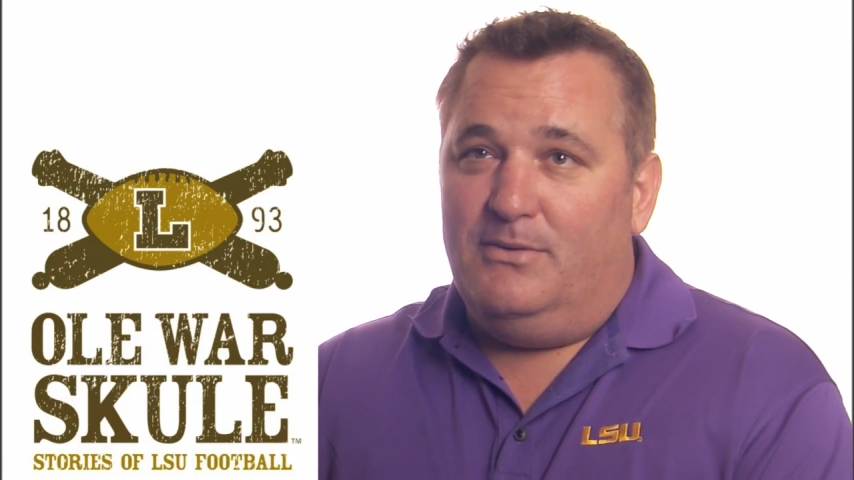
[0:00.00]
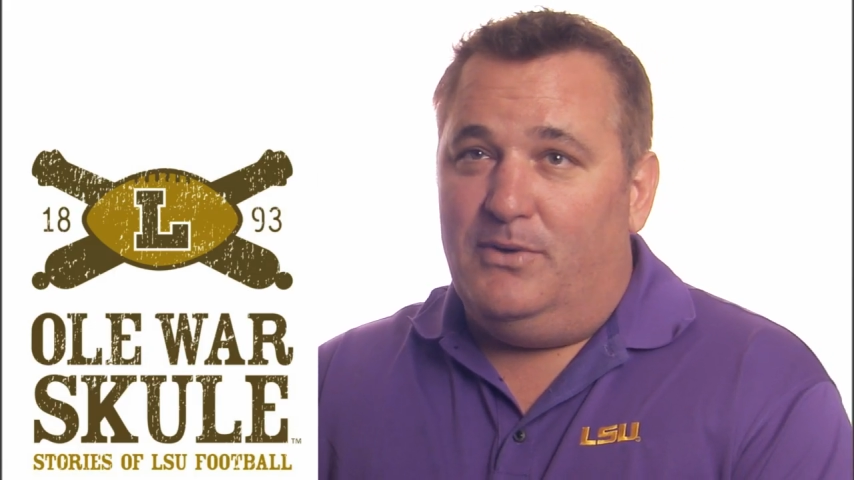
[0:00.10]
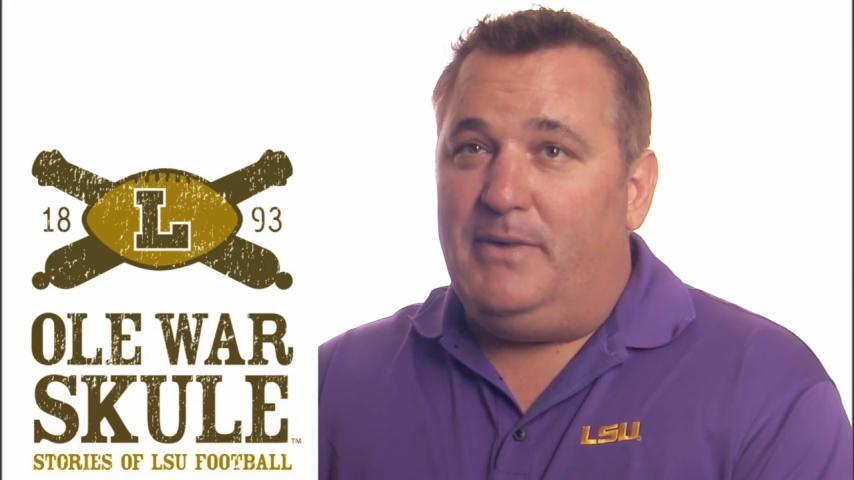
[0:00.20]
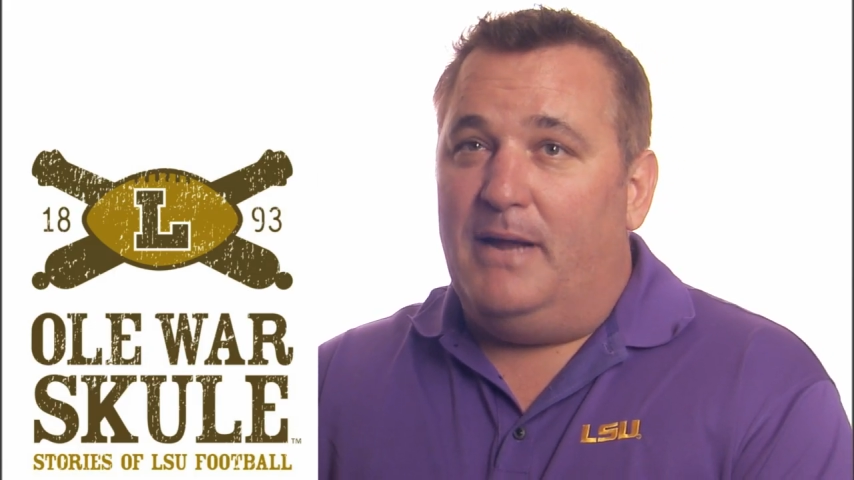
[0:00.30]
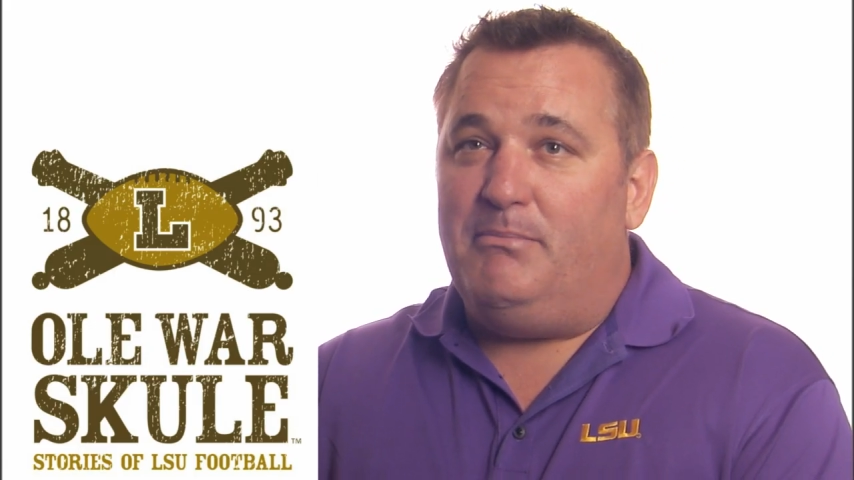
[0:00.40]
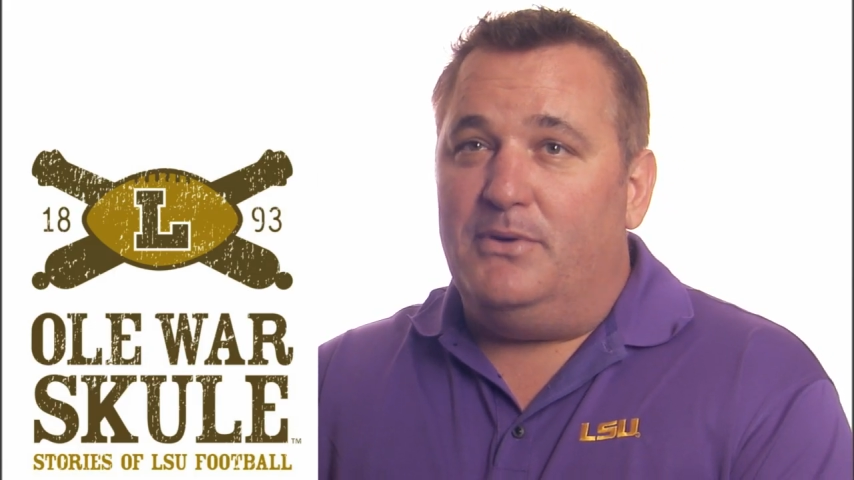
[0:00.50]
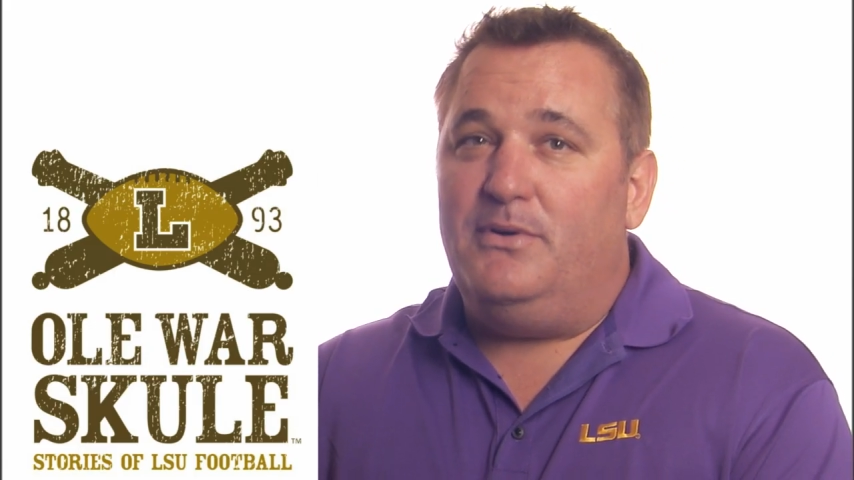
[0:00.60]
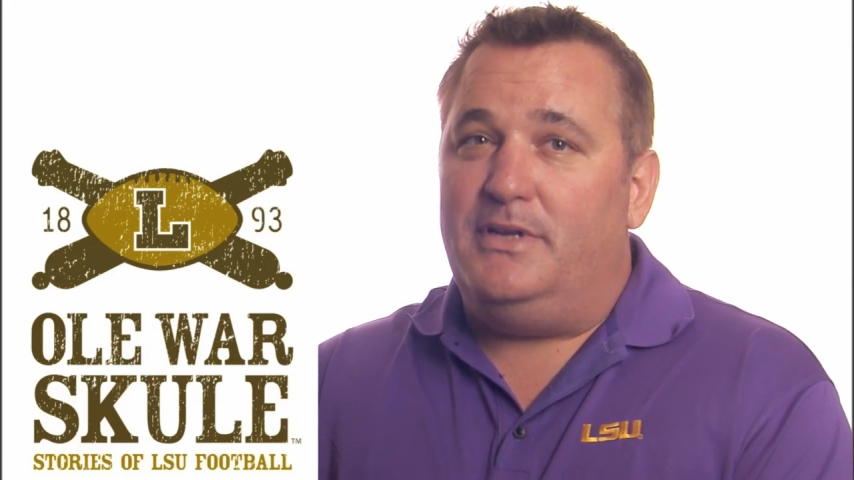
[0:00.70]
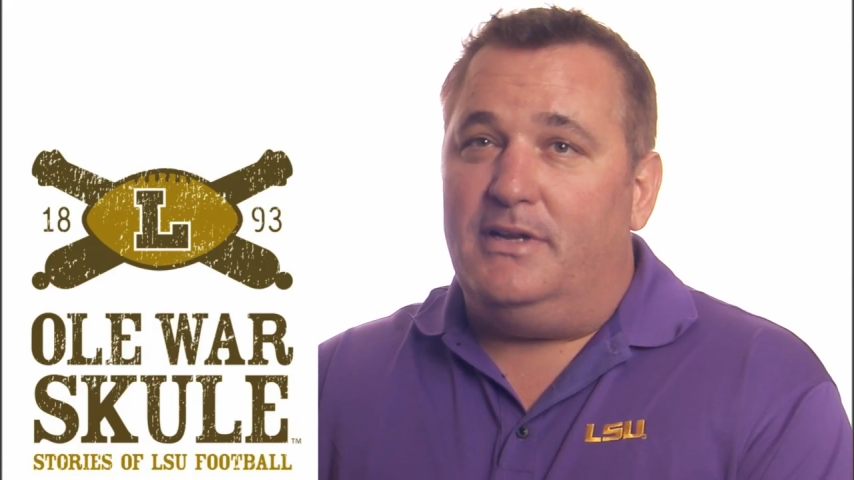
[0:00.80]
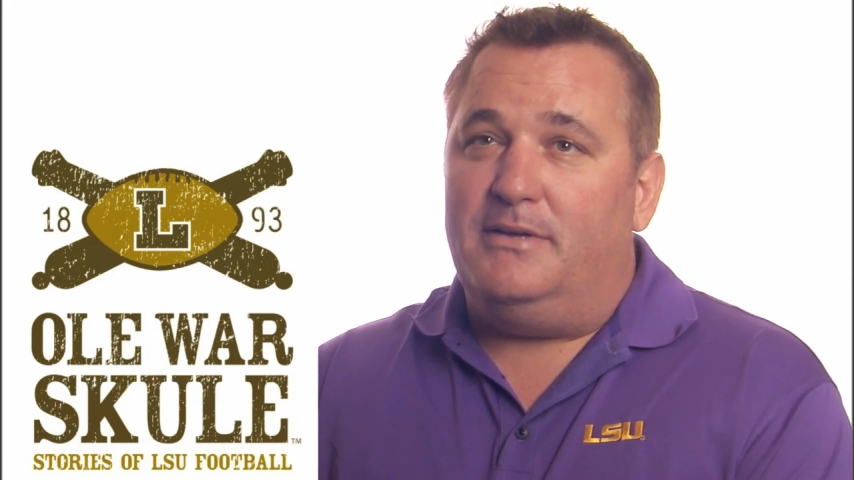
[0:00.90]
we're not
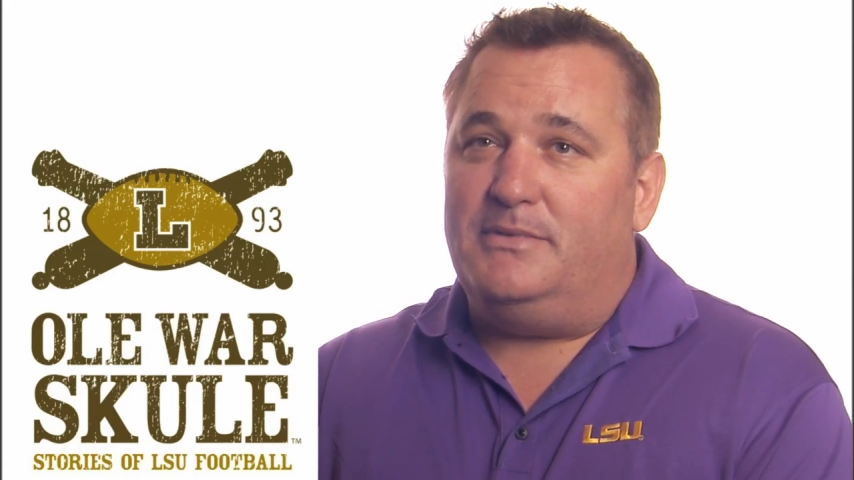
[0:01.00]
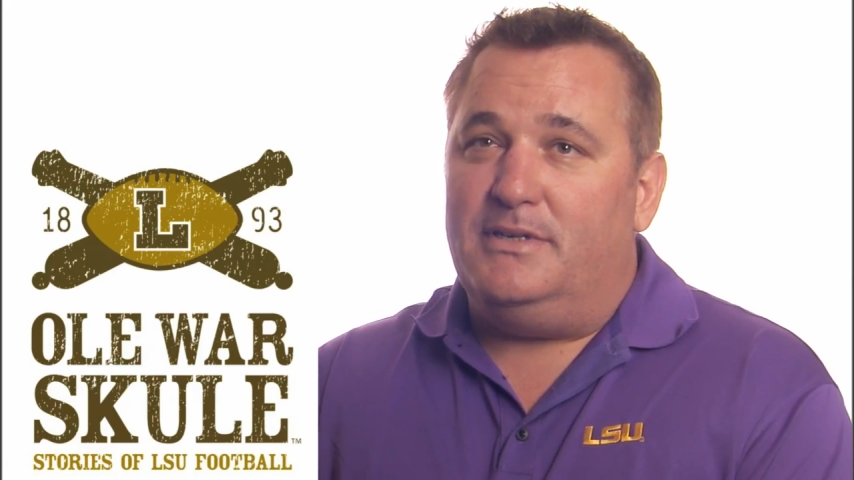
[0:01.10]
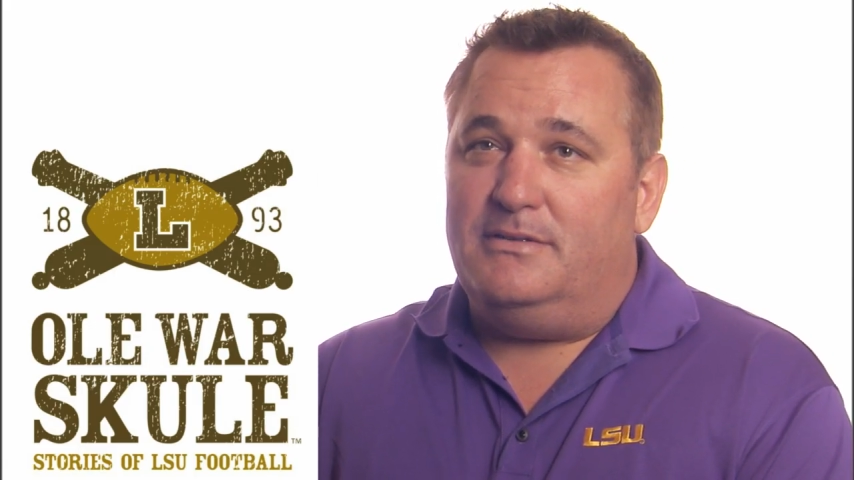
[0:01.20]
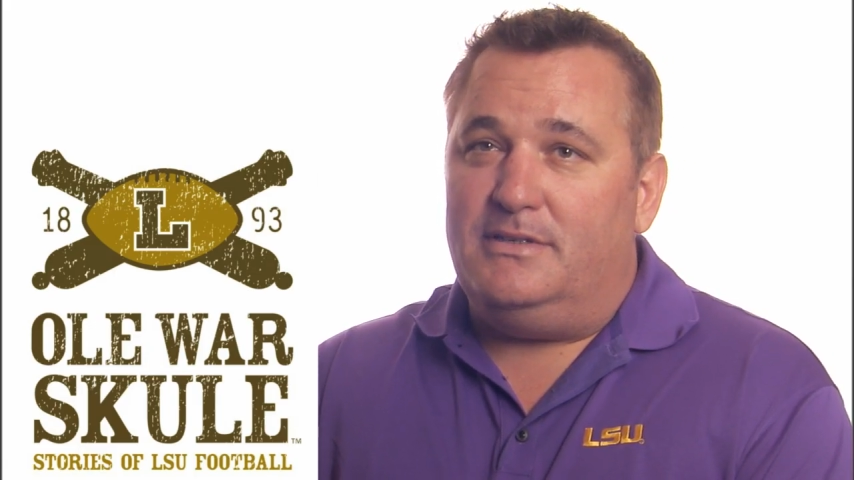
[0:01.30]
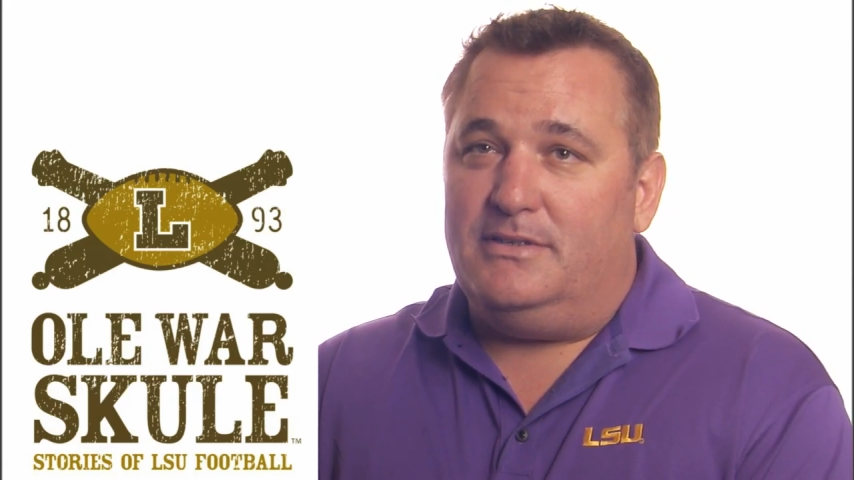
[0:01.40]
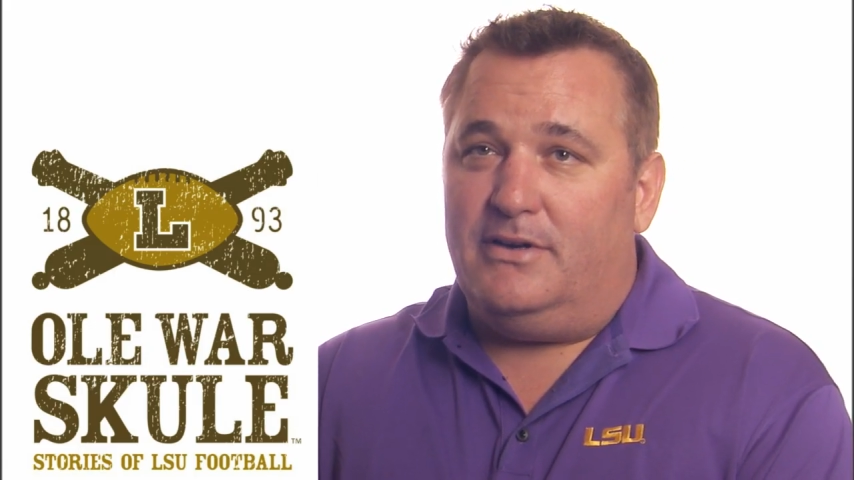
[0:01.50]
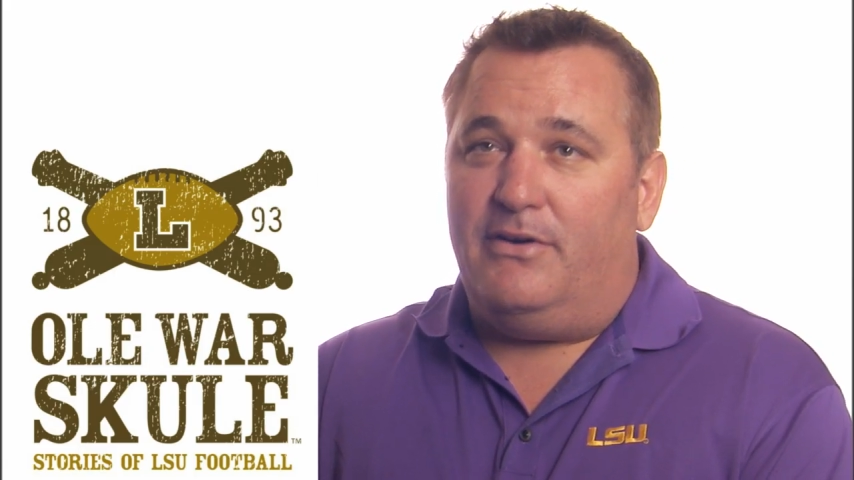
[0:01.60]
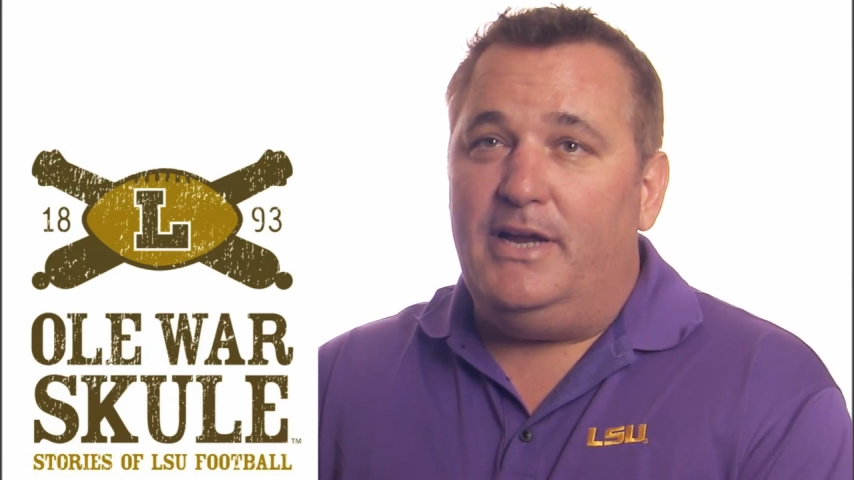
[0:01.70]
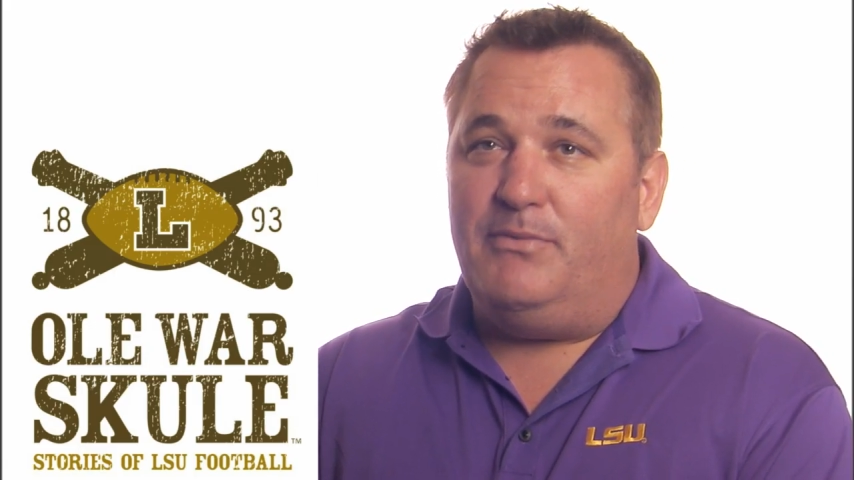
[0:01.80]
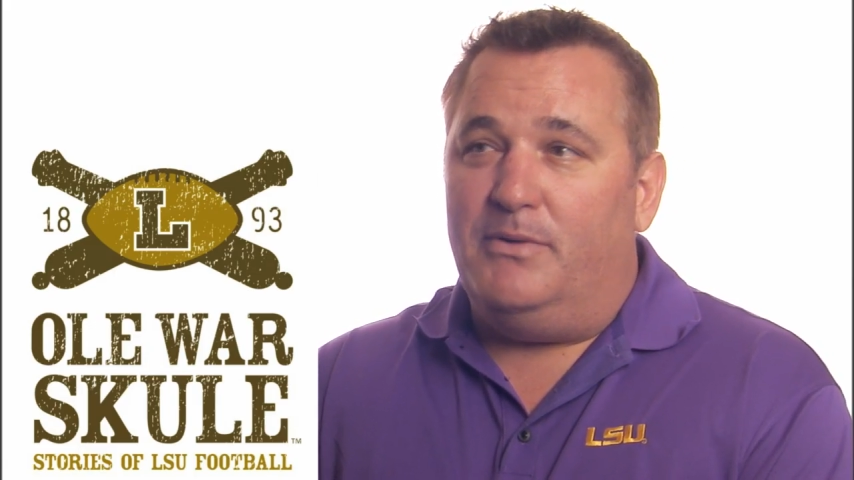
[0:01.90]
booing you to degrade.